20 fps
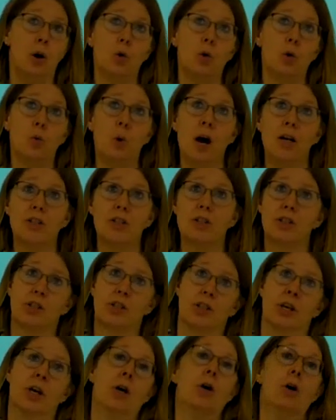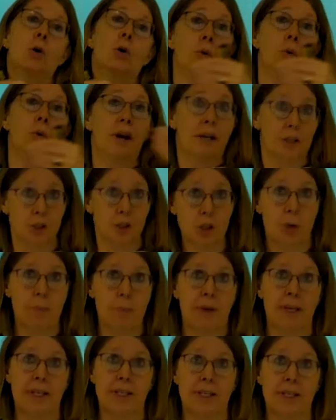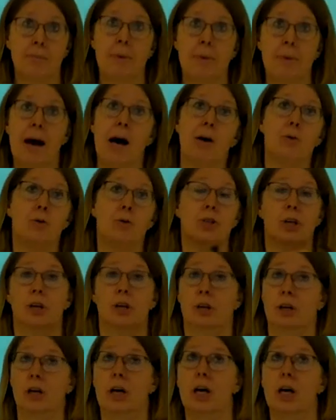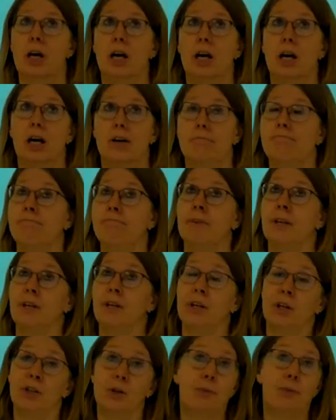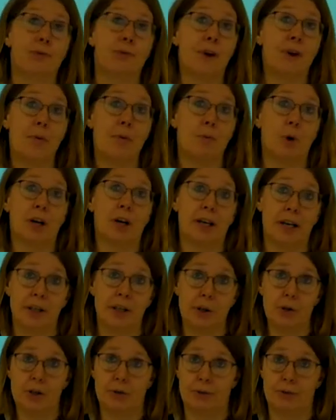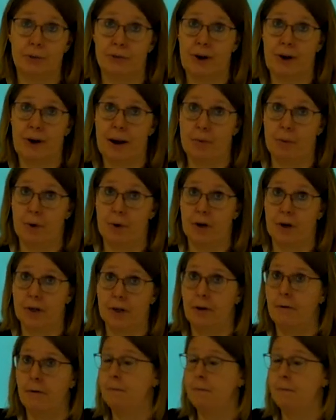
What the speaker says: on the ones where the topic is about the framework and use of the framework.